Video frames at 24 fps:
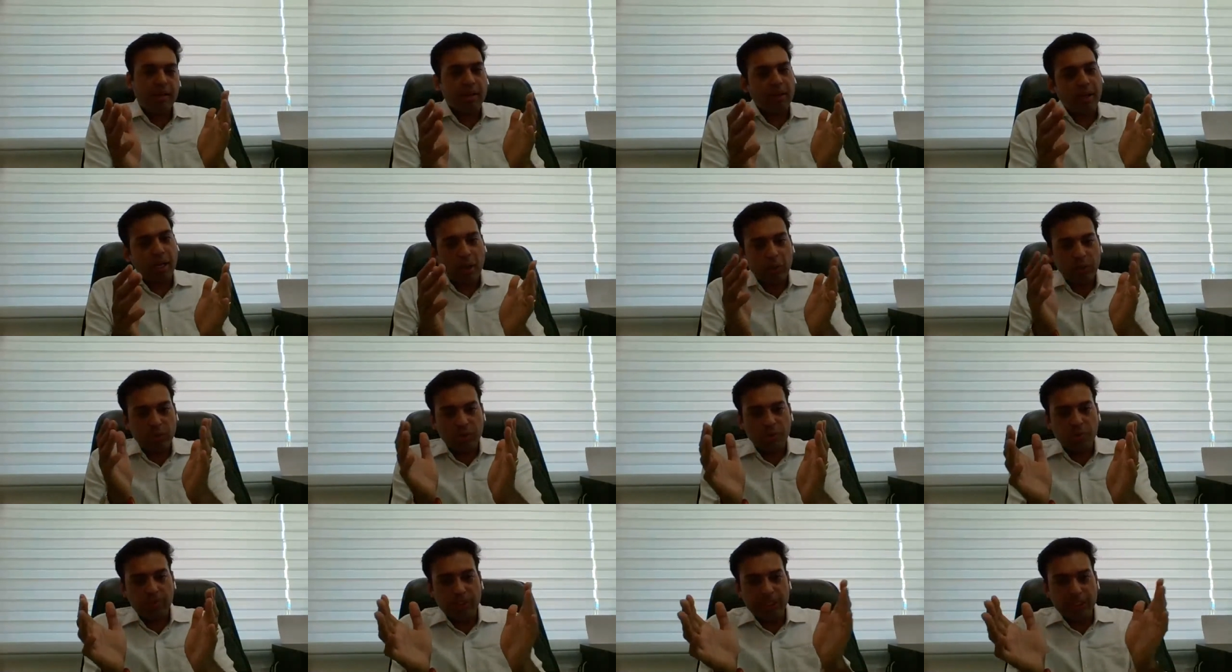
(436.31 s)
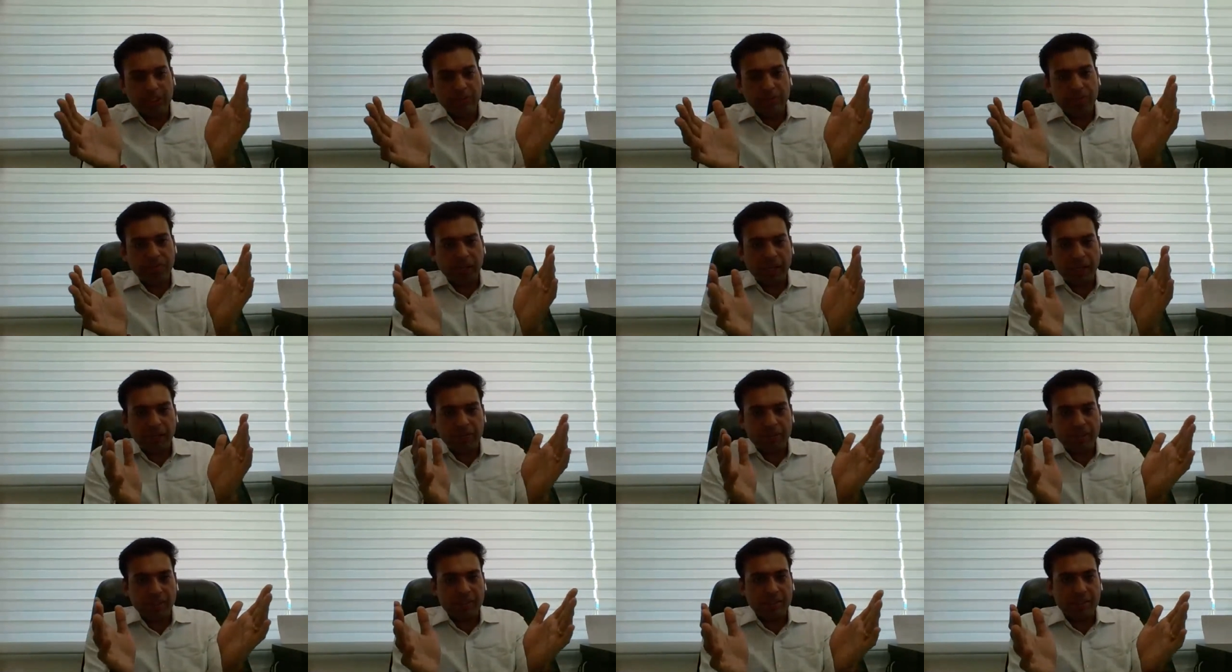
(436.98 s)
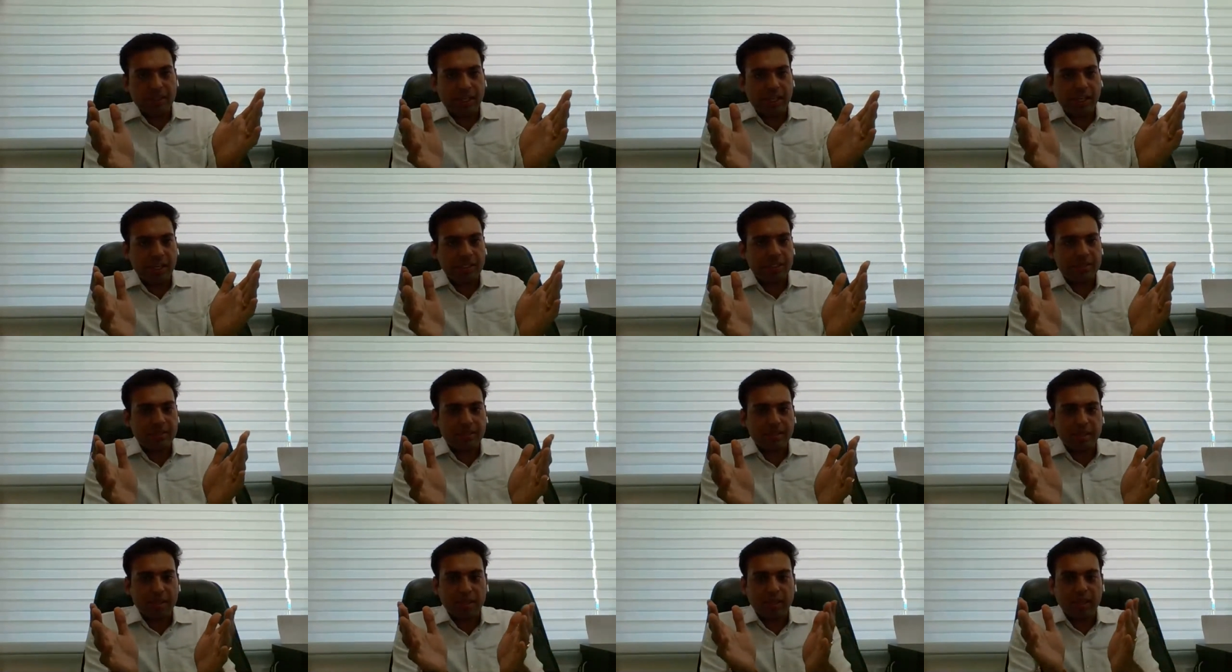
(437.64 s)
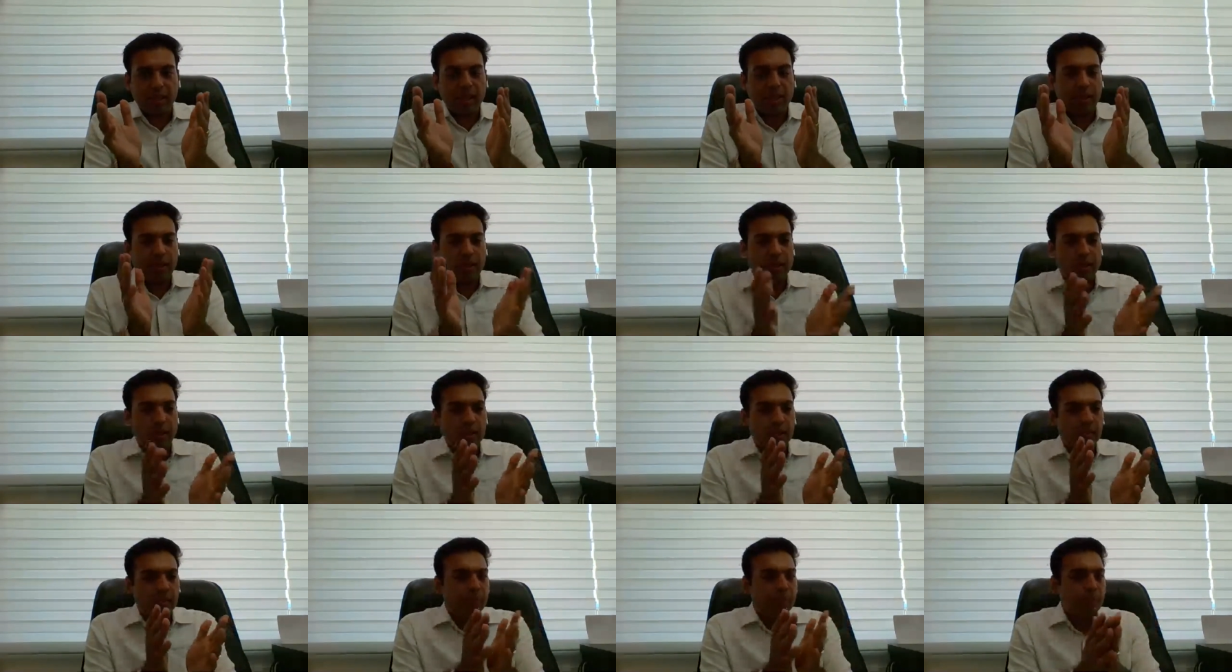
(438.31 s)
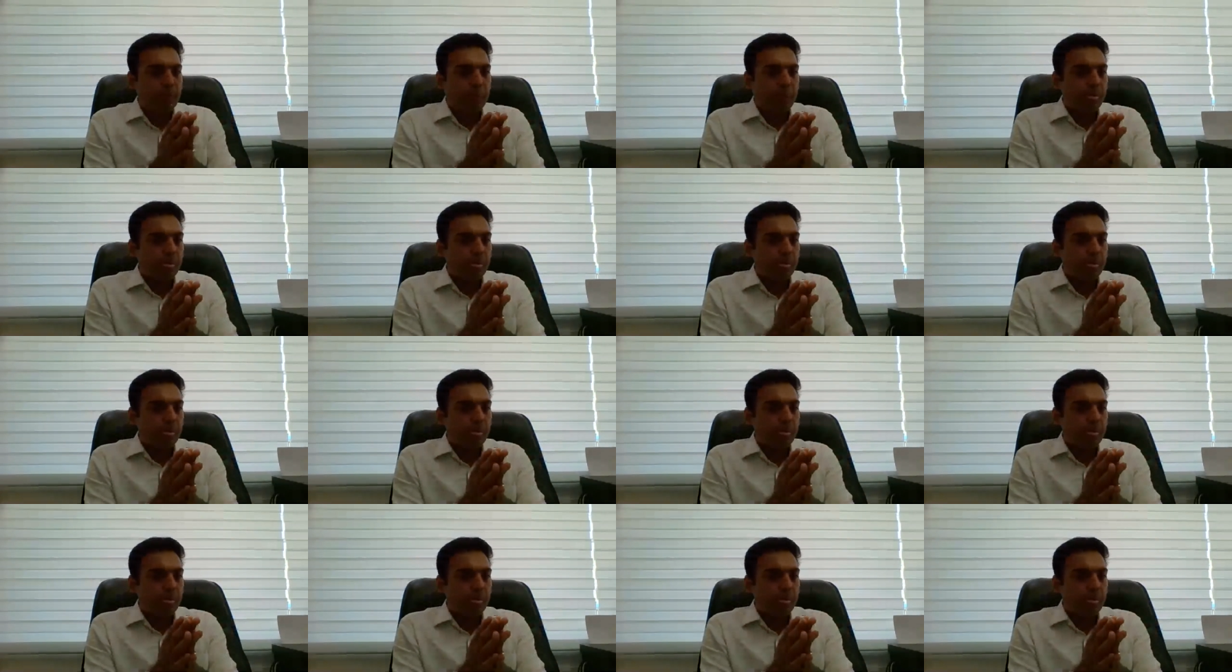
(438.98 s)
uh, out of which five six lakhs are uh,